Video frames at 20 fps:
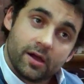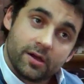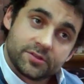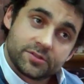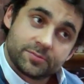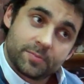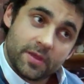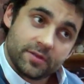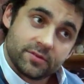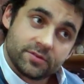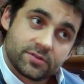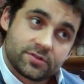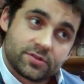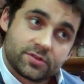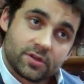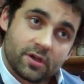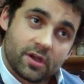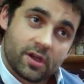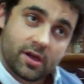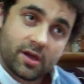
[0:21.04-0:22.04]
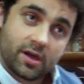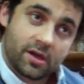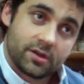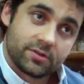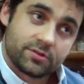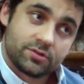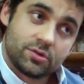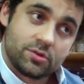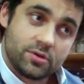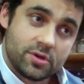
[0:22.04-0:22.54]
Spent
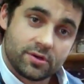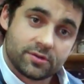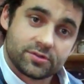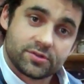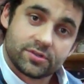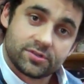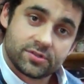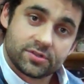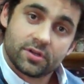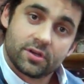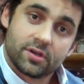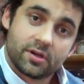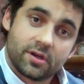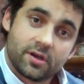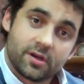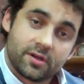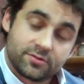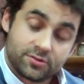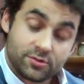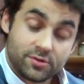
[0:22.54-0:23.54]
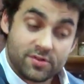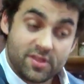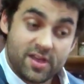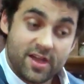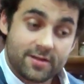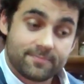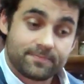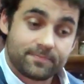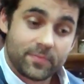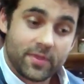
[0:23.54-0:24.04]
2 years as doing
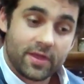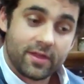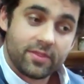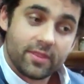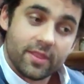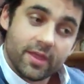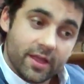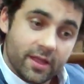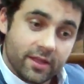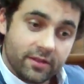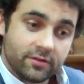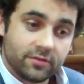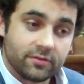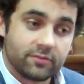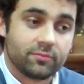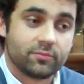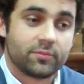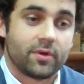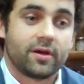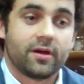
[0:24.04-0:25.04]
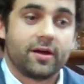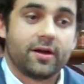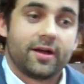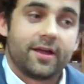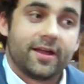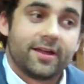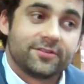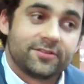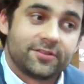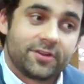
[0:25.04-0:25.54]
that, and then
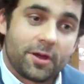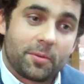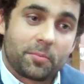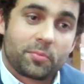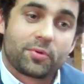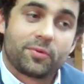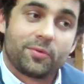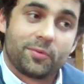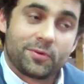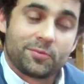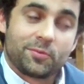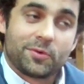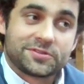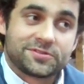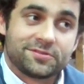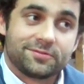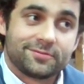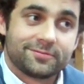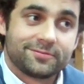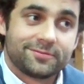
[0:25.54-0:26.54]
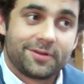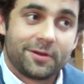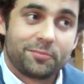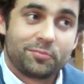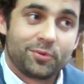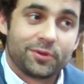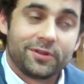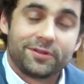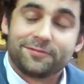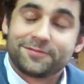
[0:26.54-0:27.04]
ended up, well, wasn't a
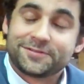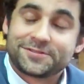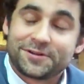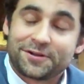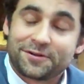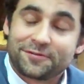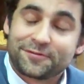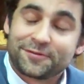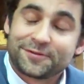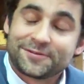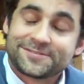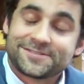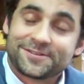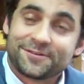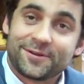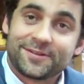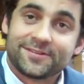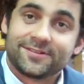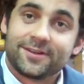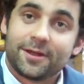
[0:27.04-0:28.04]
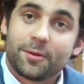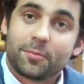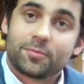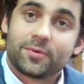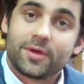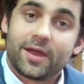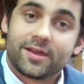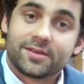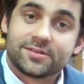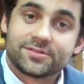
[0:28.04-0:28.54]
brilliant photographer, so I ended up
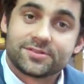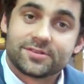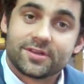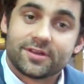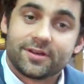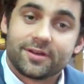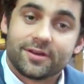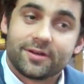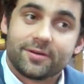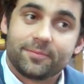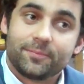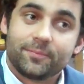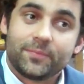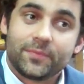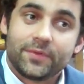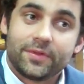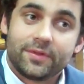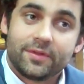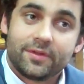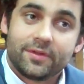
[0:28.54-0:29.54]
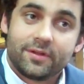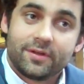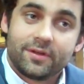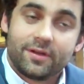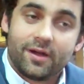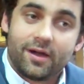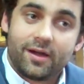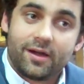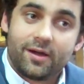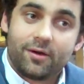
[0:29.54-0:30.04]
as
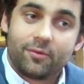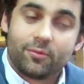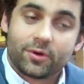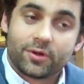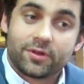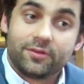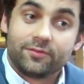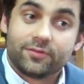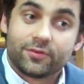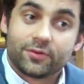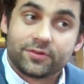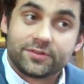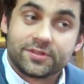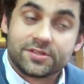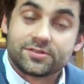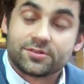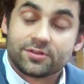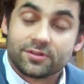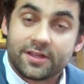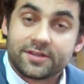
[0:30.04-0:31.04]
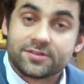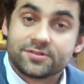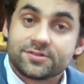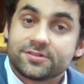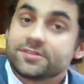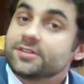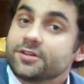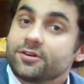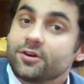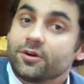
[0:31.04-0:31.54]
working for a digital
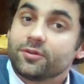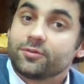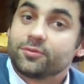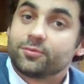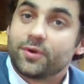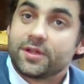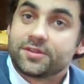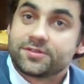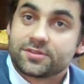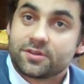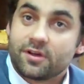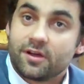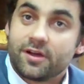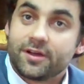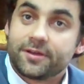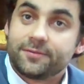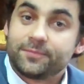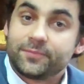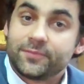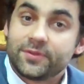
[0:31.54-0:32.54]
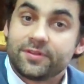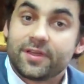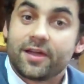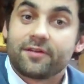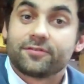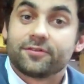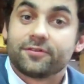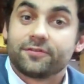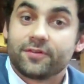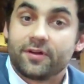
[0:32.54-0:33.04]
agency called Red Sky. Did
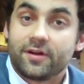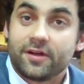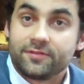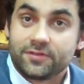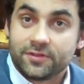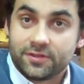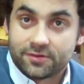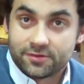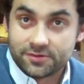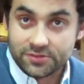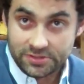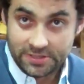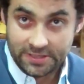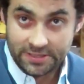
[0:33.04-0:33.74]
that for 5 years.